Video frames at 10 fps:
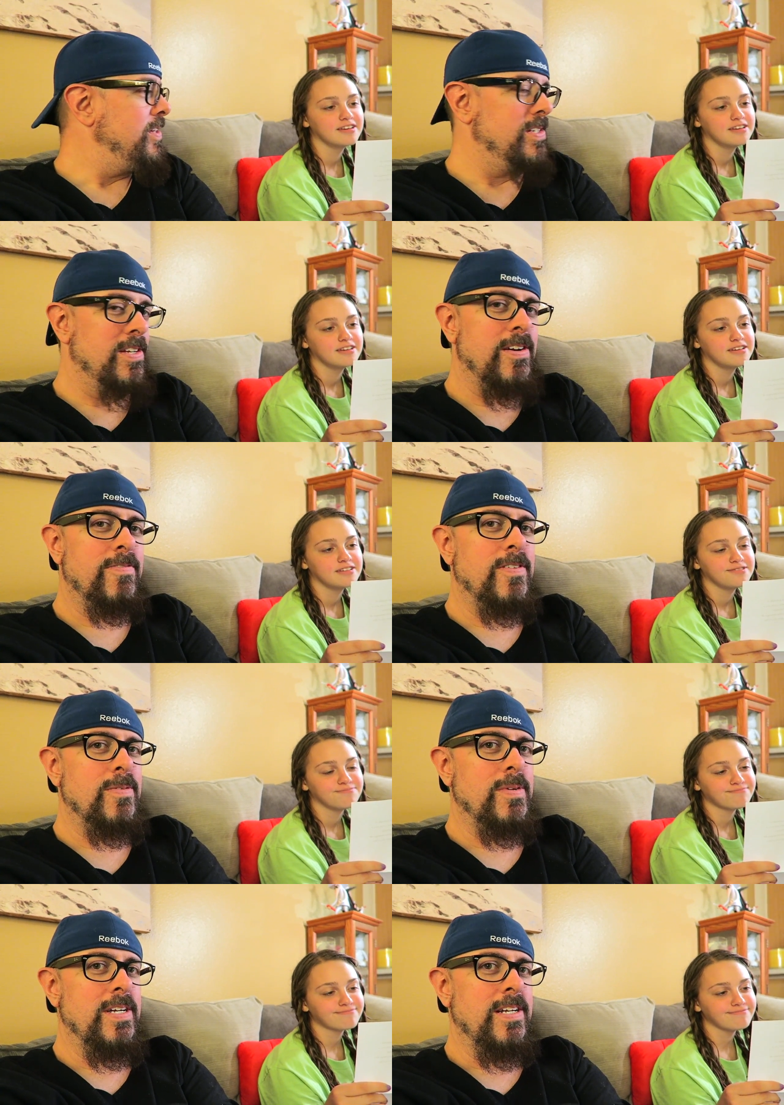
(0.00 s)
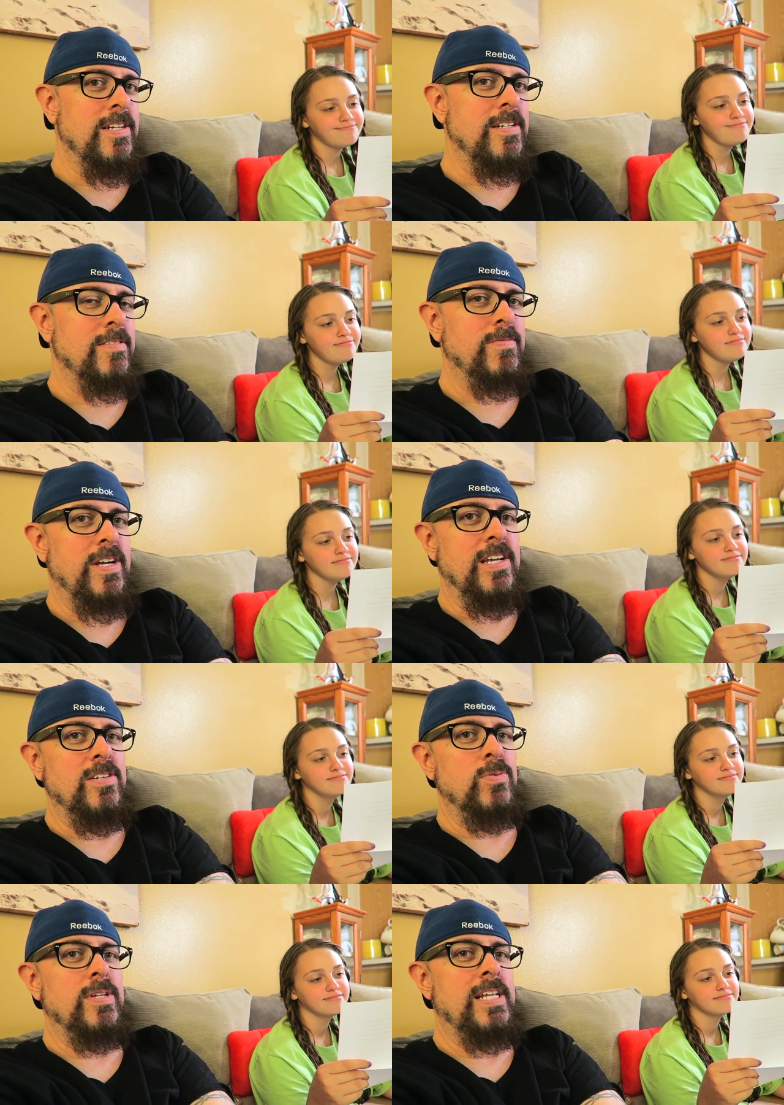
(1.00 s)
Speaker 1: Let's start it from the beginning. We're
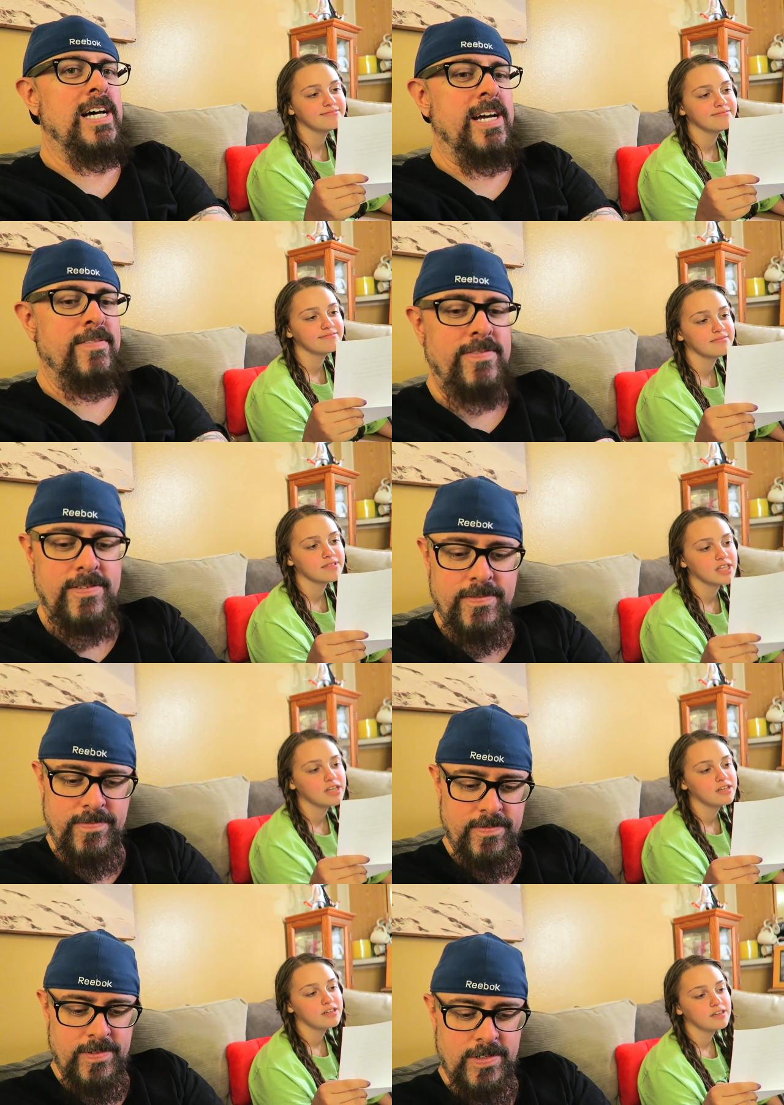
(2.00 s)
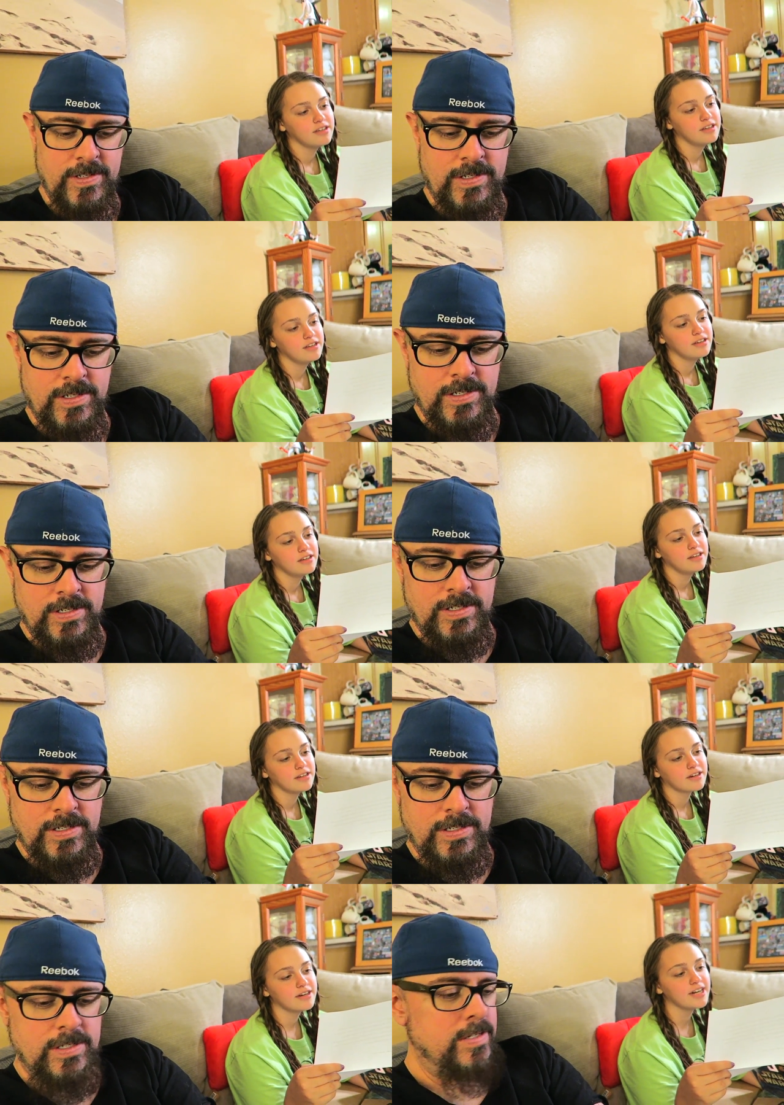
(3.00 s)
gonna do it live.
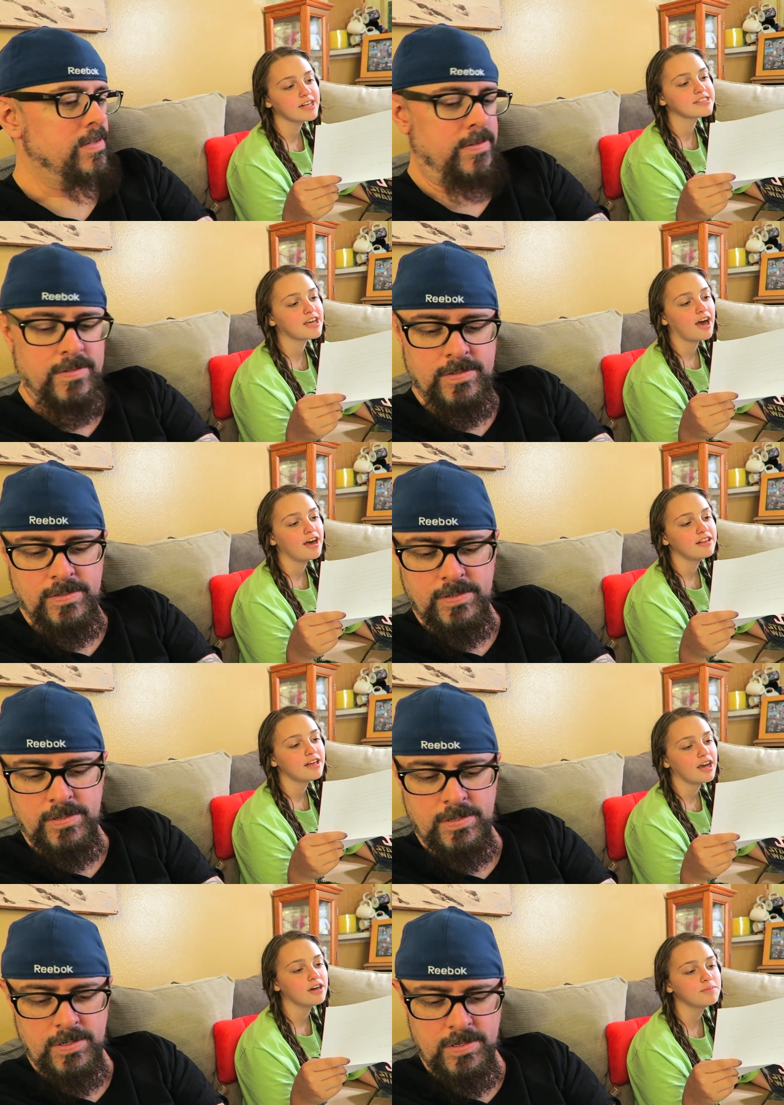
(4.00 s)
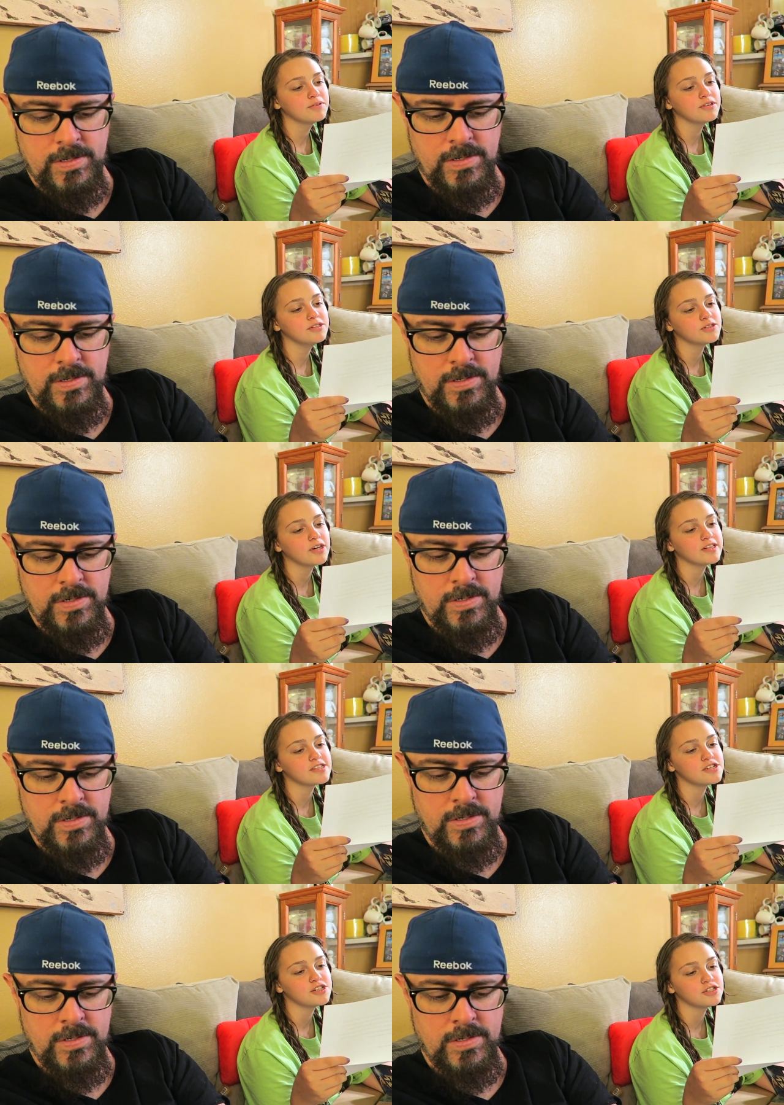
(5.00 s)
Speaker 2: Greetings, Kyle. I hope you enjoy
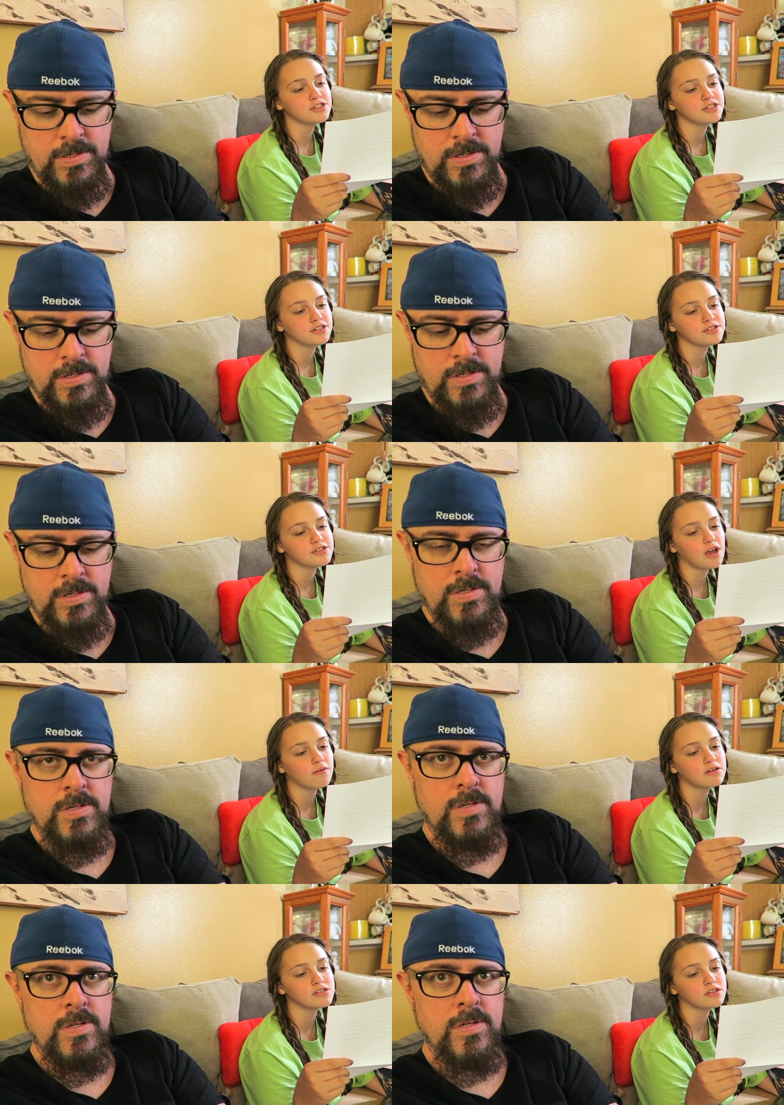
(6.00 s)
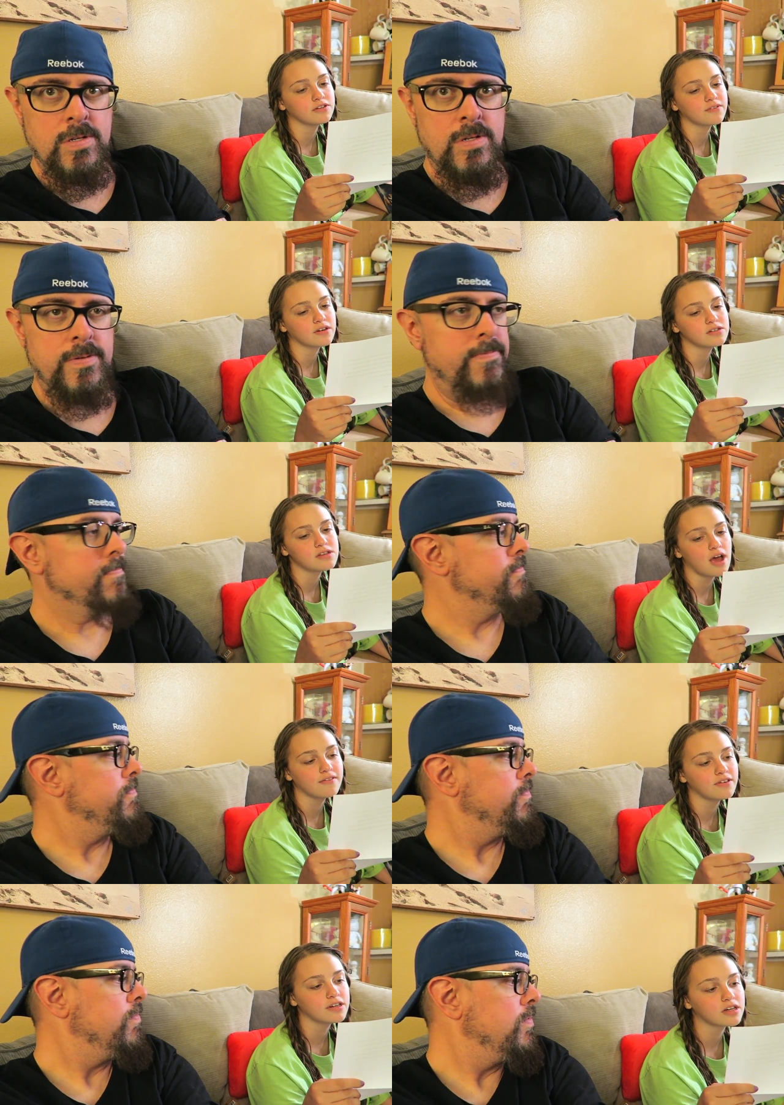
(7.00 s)
this addition to your Star Wars universe.
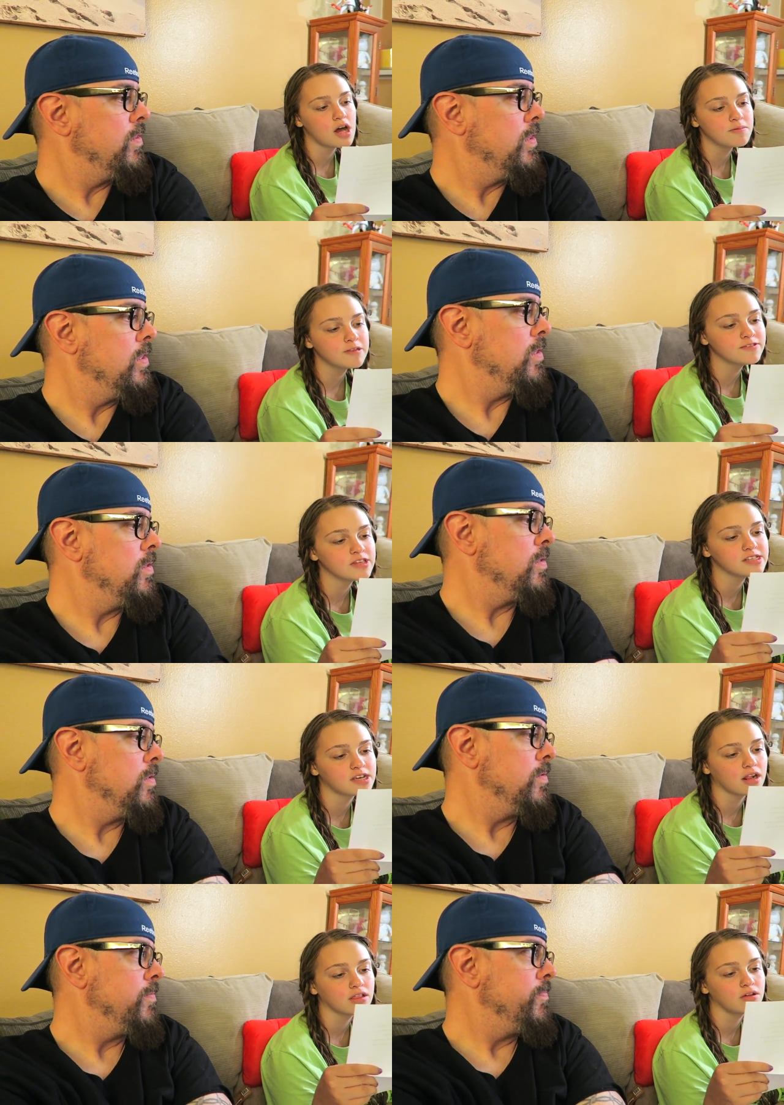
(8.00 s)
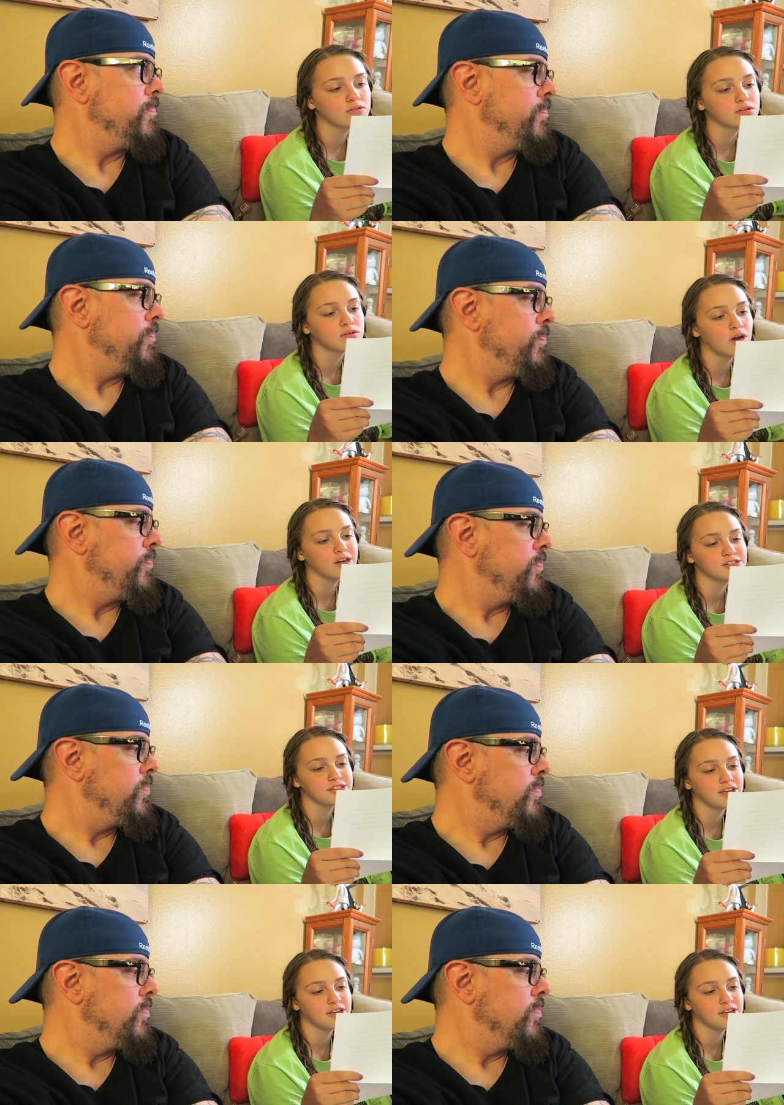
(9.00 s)
I found a couple of these at a local garage